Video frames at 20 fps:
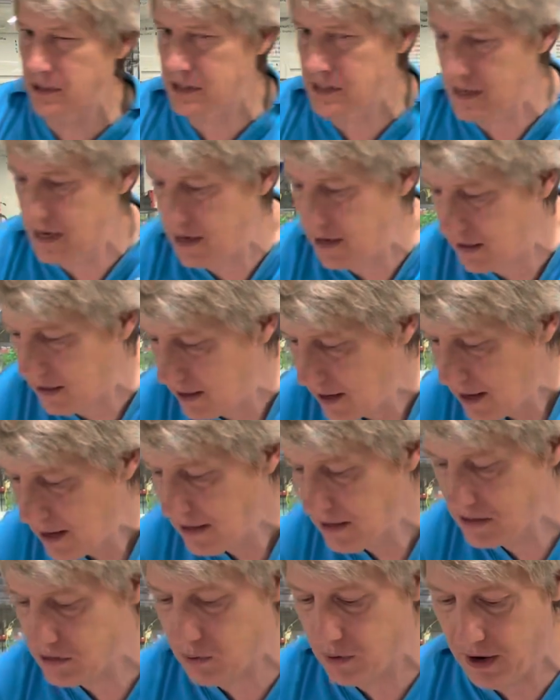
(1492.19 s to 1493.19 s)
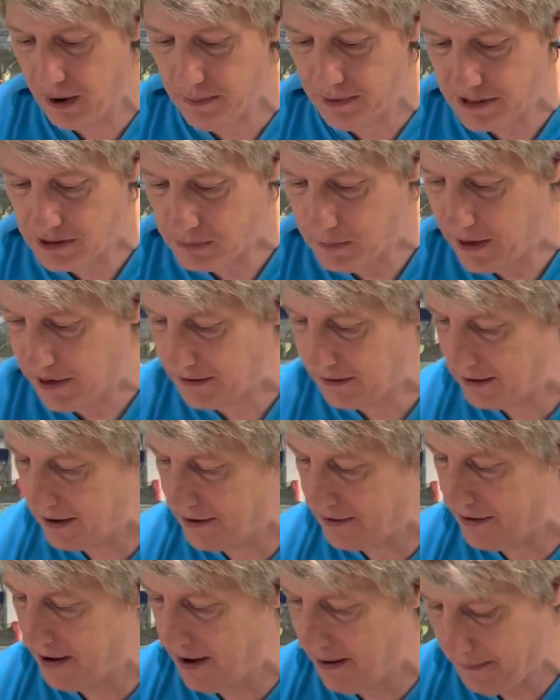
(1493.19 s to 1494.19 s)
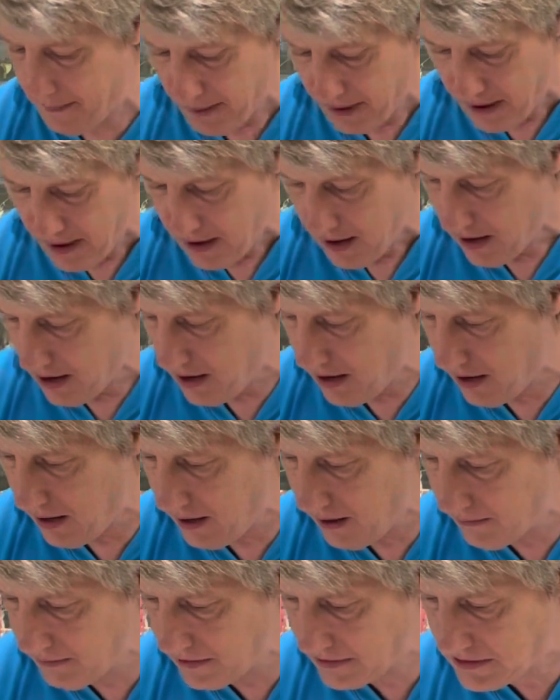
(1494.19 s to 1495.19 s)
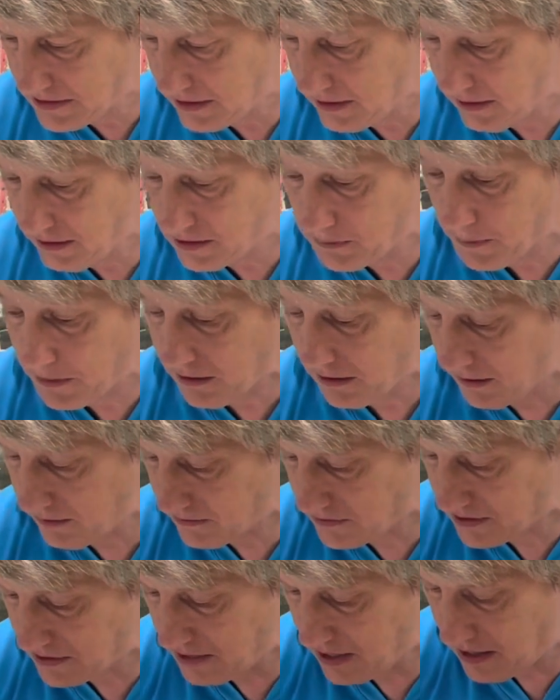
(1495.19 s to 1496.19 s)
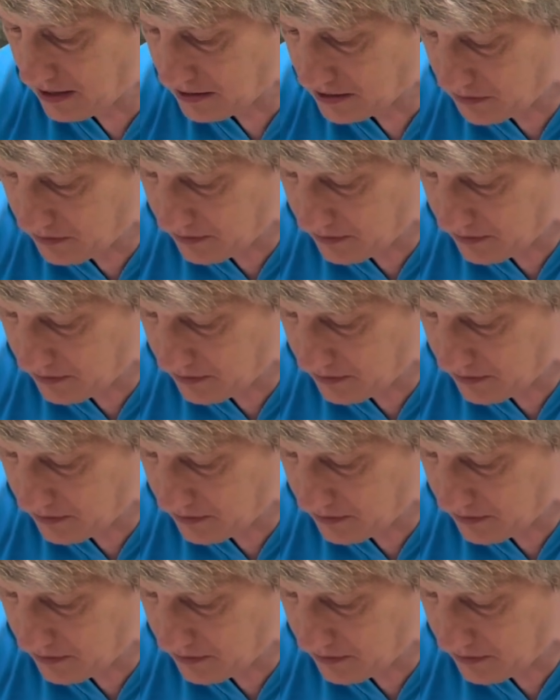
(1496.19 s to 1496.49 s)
snake is what I'm expecting on that. Let's see, speaking of snakes, we